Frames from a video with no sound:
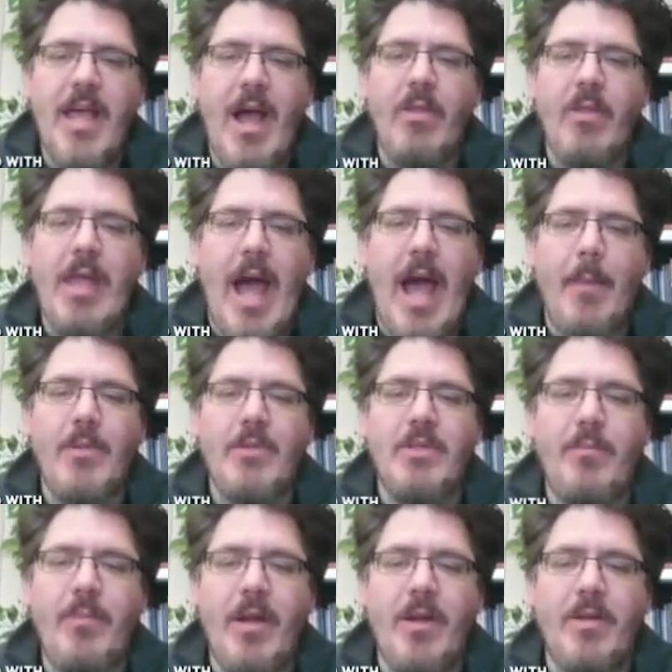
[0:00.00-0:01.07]
how the
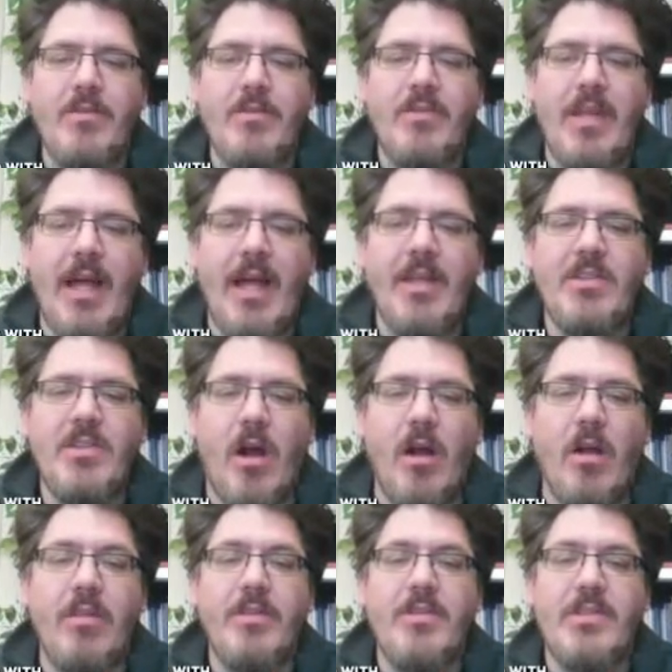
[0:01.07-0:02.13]
opposite pairs of sides
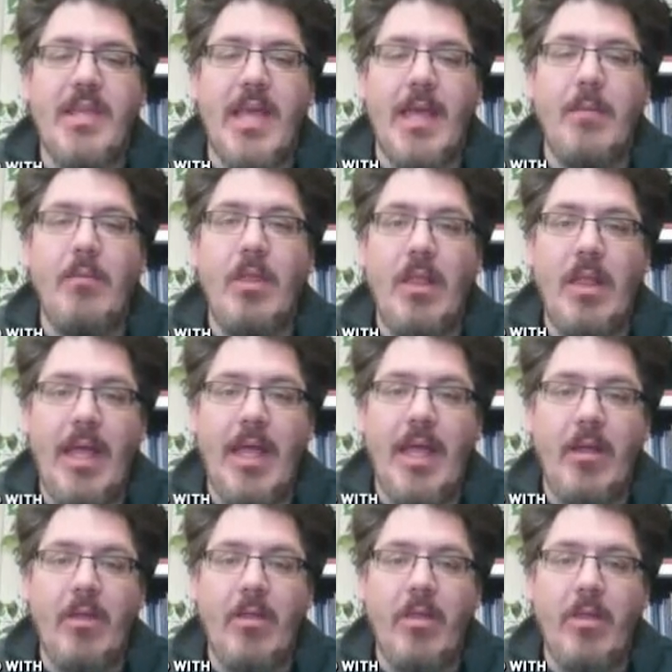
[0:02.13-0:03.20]
are the same
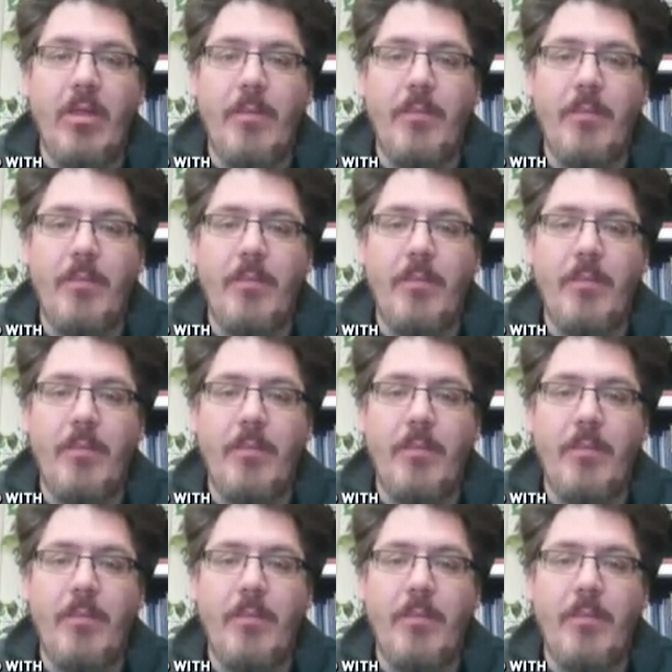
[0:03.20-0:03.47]
length.